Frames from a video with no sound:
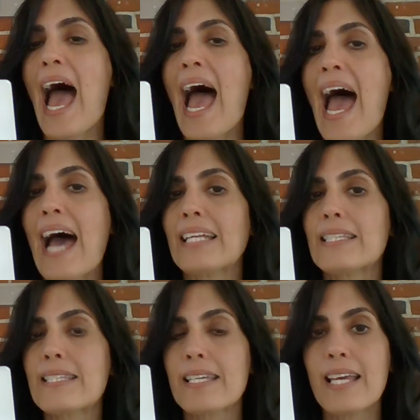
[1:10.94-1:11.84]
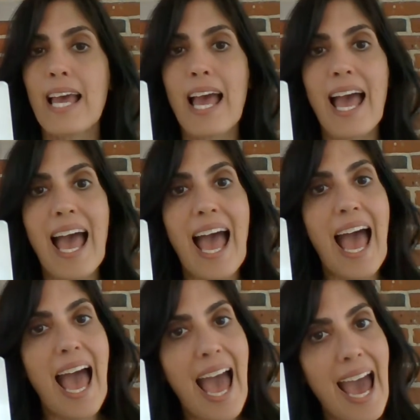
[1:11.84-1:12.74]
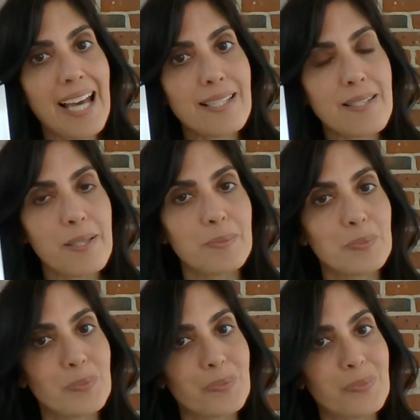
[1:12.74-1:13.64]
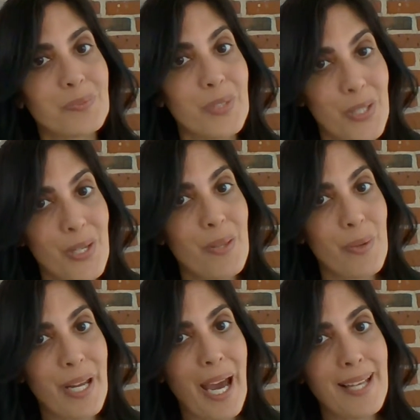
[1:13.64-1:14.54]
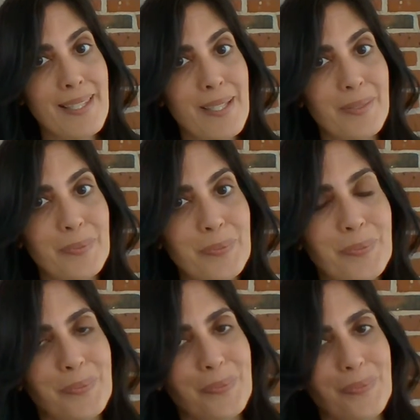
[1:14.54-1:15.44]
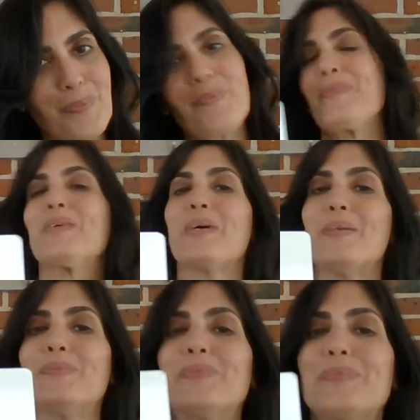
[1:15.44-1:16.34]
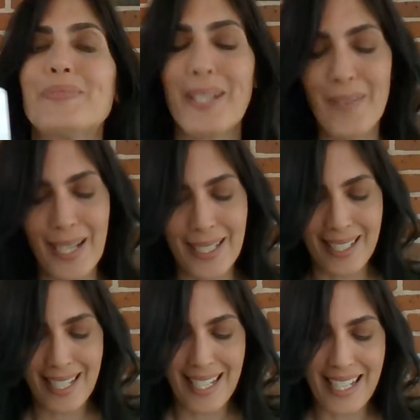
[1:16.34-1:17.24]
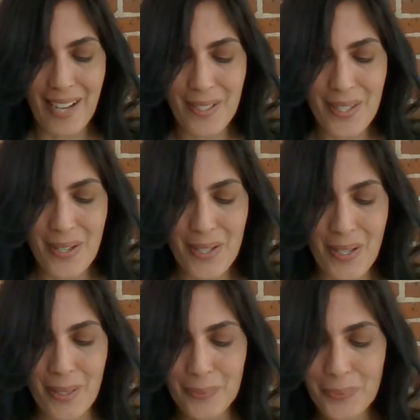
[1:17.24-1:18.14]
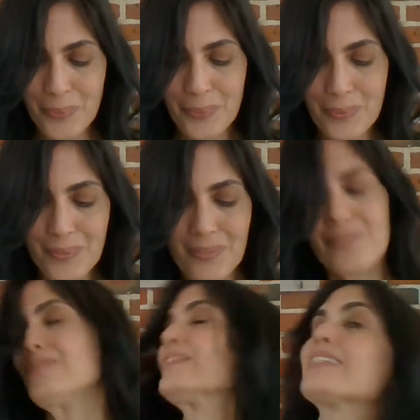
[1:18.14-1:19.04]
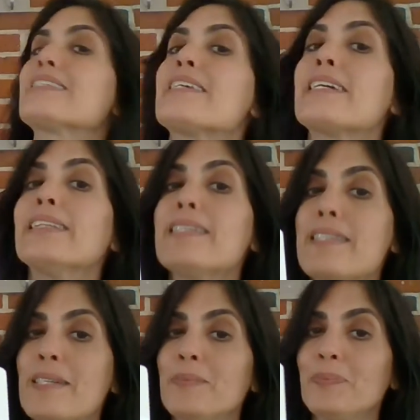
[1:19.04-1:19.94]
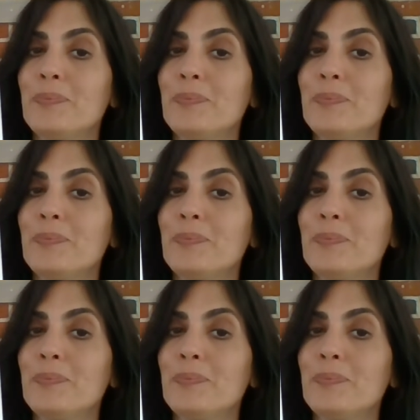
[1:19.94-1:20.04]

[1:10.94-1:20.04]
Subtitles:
at, hat. Did you hear the word hat? Good. All right, now it's your turn. Take a listen.